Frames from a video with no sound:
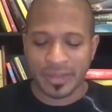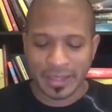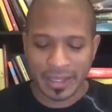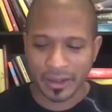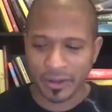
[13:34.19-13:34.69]
And
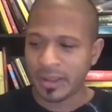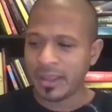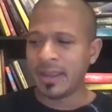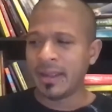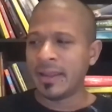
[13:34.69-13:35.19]
so
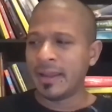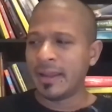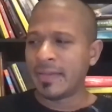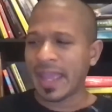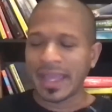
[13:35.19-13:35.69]

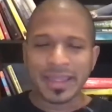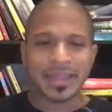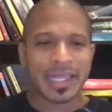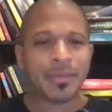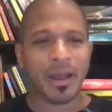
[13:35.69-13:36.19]
I think
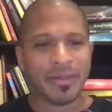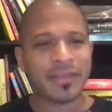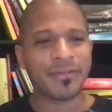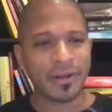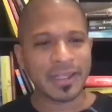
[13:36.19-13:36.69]
this is probably the
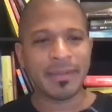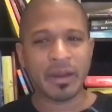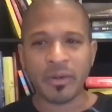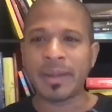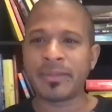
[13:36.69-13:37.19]
first time I
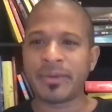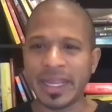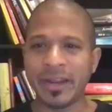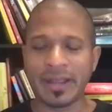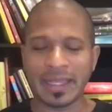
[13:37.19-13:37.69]
remember
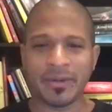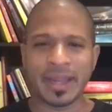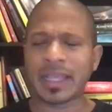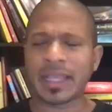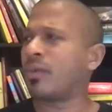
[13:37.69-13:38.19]
hearing someone
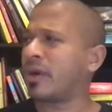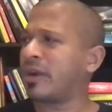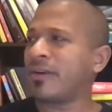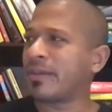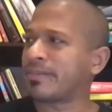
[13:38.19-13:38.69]
ask, where are you
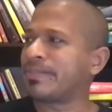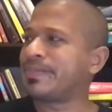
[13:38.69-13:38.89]
from?